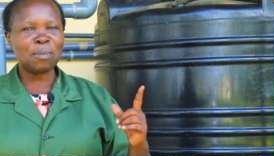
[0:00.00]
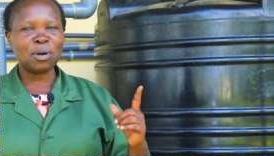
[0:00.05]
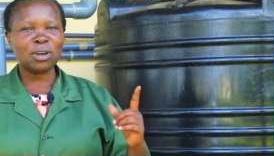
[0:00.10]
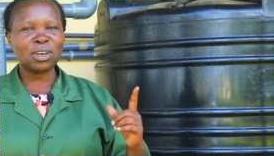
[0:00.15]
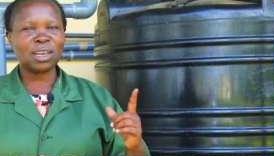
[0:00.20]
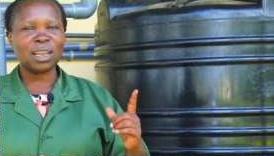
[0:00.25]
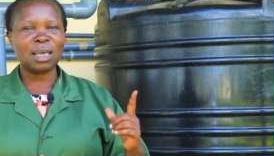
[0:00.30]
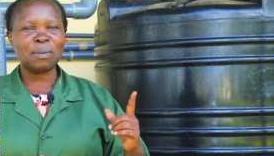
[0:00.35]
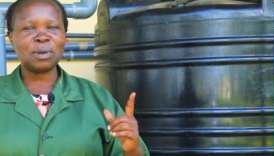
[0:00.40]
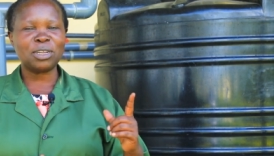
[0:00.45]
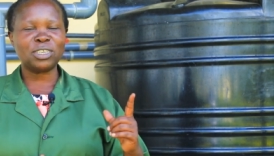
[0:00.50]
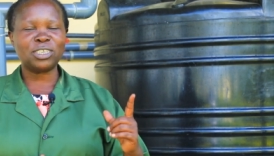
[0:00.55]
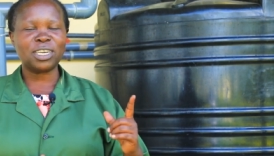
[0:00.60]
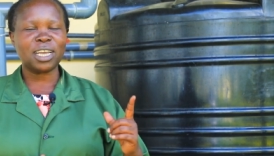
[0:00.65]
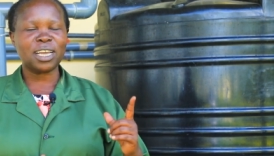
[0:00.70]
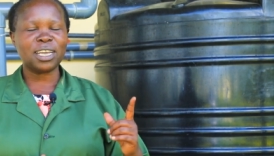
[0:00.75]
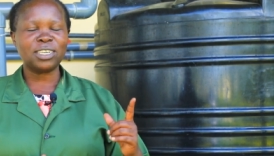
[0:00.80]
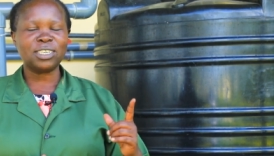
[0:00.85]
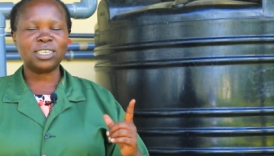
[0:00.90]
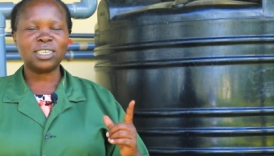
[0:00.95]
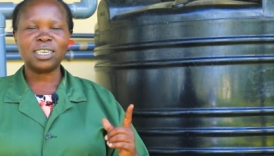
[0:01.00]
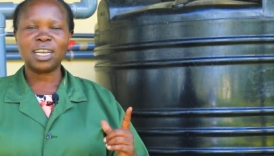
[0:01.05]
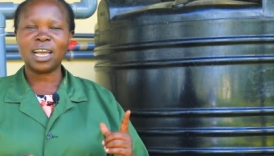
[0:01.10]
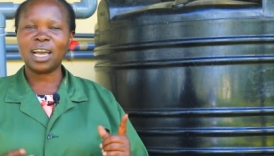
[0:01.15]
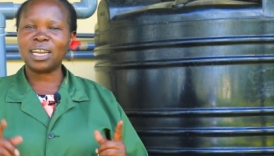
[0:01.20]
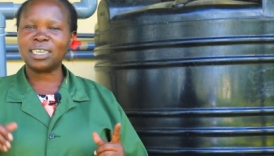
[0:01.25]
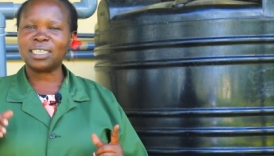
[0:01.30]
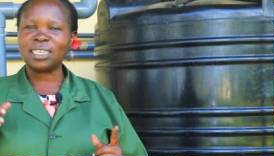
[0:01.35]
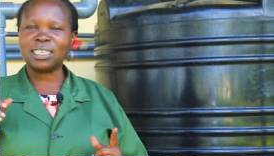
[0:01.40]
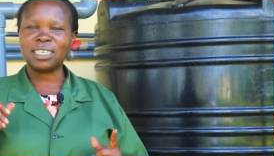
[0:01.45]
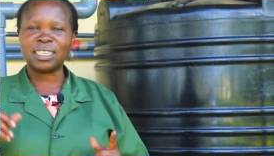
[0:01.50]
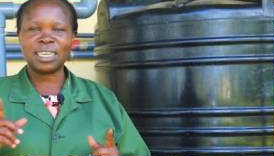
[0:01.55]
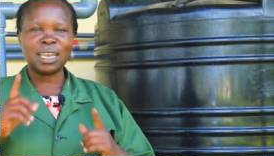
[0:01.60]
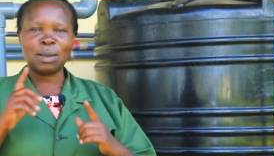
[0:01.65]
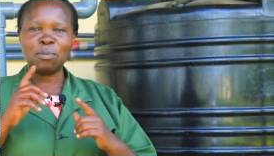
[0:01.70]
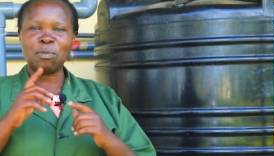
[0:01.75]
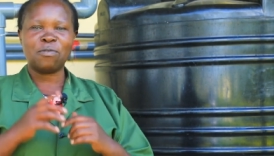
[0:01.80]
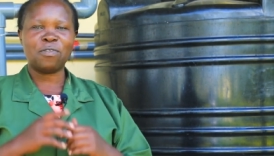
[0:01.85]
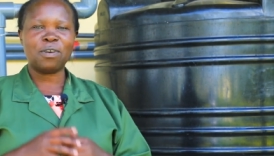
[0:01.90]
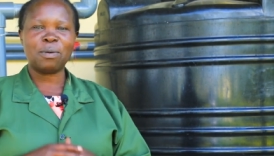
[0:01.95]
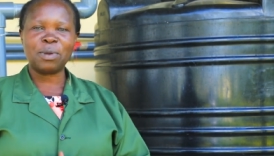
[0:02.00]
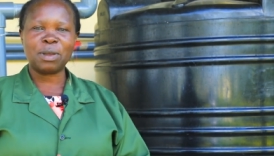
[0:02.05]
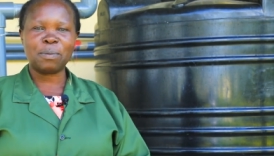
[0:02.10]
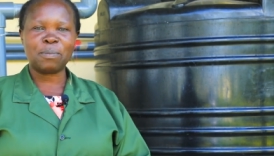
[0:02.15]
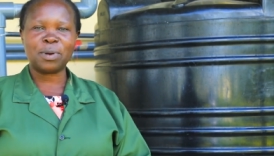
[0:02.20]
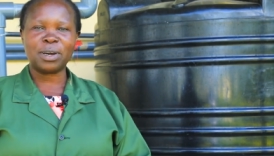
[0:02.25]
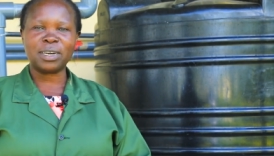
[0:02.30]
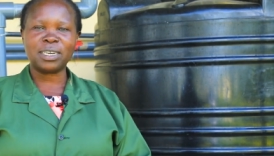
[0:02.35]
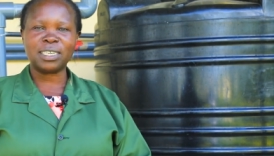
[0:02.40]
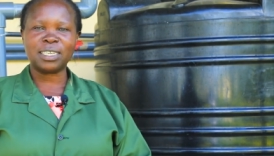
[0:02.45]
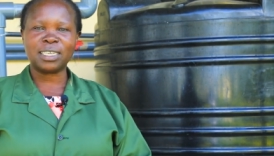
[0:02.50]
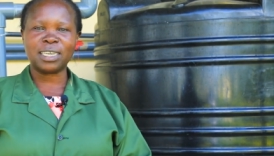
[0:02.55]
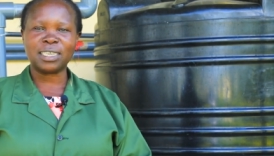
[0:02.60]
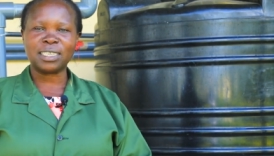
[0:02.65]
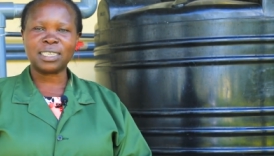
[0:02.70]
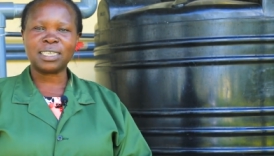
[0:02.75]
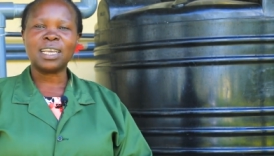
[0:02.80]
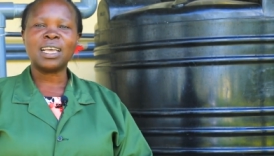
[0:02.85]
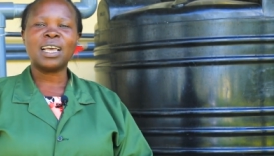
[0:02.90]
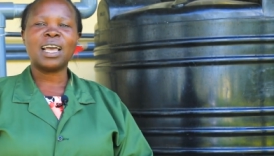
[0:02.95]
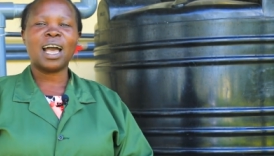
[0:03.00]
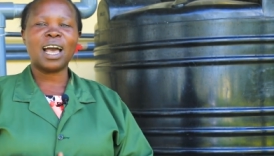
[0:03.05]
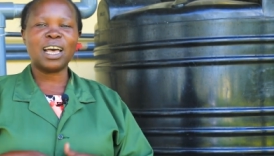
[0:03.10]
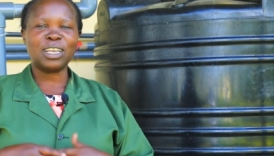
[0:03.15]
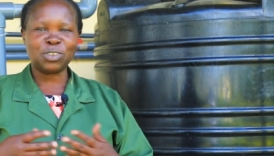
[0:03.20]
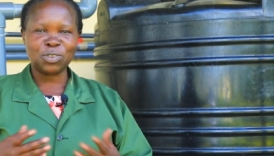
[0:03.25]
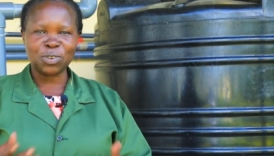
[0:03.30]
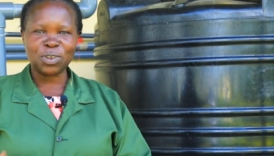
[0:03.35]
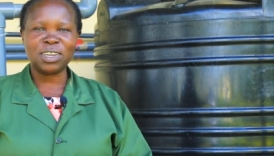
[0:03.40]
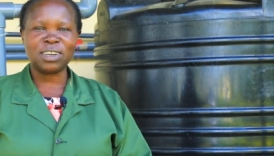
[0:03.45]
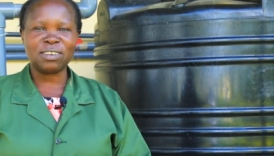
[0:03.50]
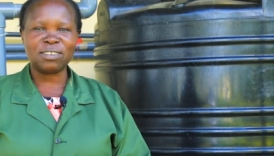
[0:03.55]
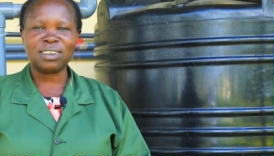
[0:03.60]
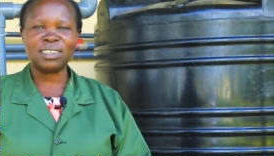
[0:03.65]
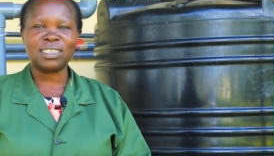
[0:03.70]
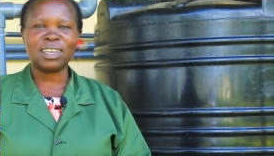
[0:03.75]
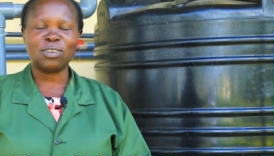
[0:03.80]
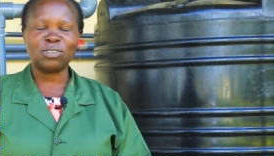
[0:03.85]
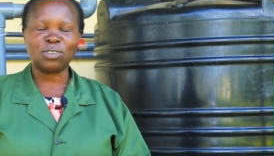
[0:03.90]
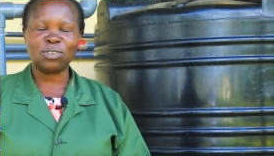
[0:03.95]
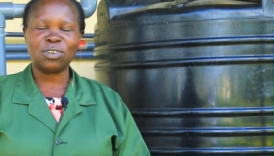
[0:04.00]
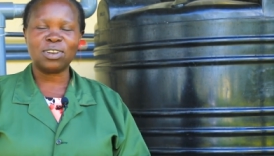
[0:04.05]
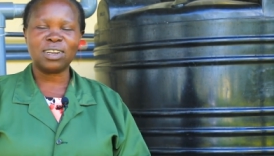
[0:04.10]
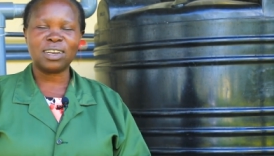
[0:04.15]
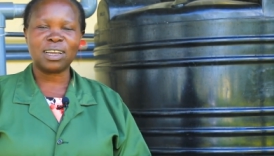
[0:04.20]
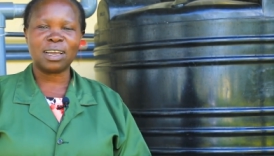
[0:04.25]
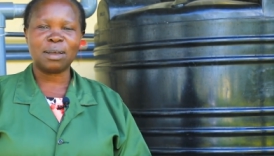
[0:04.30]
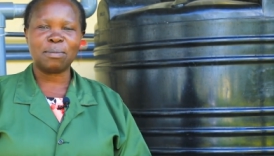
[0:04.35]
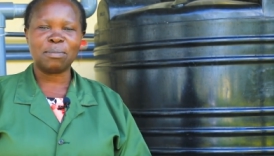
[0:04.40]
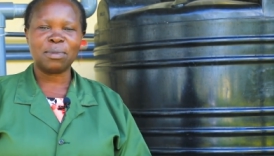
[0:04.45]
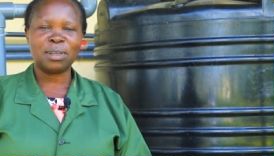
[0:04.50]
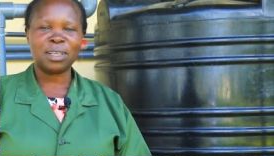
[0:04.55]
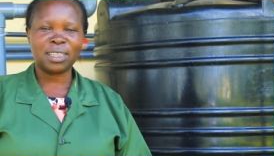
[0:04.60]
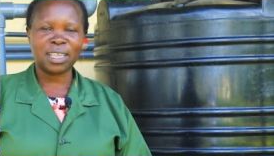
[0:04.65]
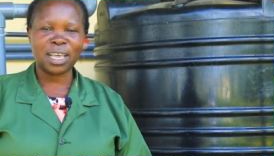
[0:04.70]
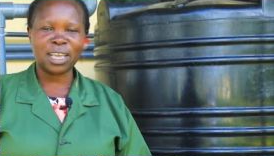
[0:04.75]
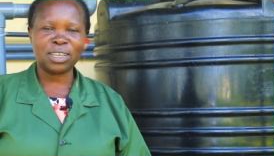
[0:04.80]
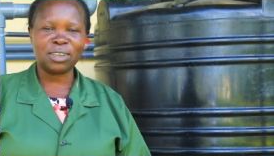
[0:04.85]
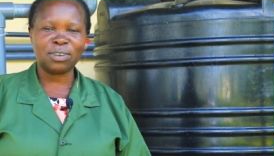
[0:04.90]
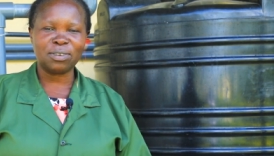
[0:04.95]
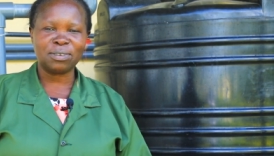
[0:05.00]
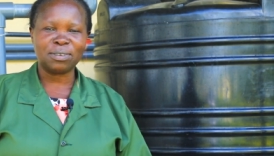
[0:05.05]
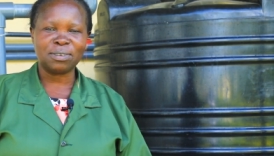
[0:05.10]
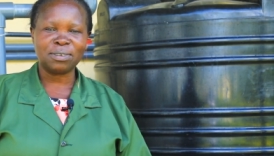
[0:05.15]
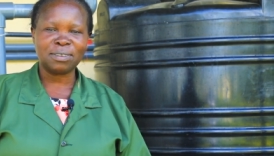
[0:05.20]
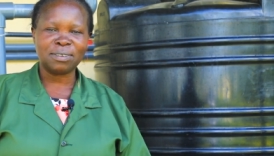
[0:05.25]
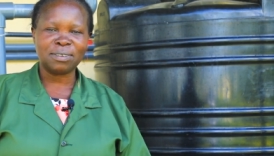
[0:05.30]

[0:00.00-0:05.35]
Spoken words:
about climate change and sustainable farming practices as you increase household income. Thank you.